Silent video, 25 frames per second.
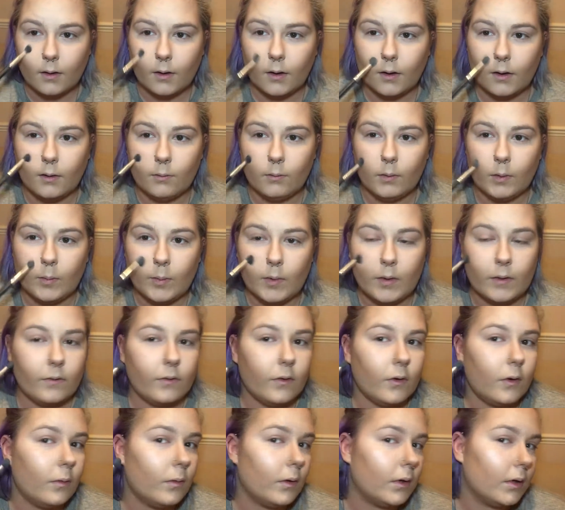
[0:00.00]
and a wee bit
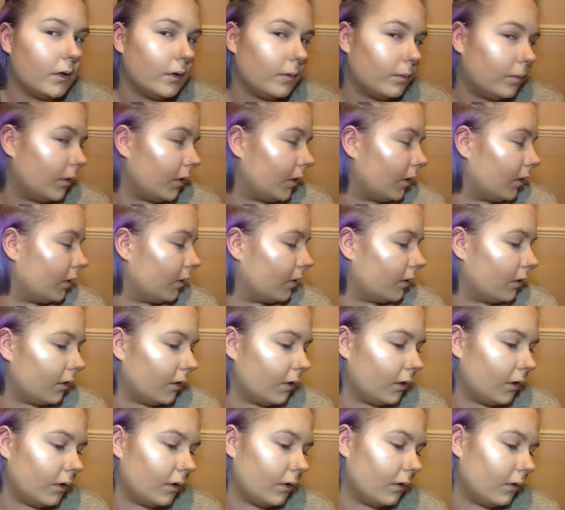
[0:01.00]
forward, but
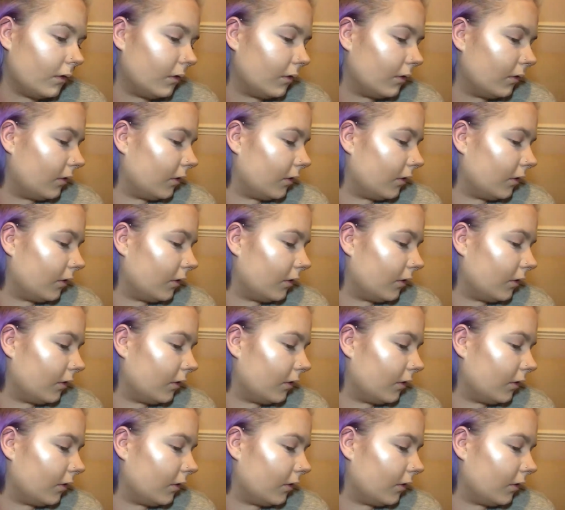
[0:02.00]
there you go.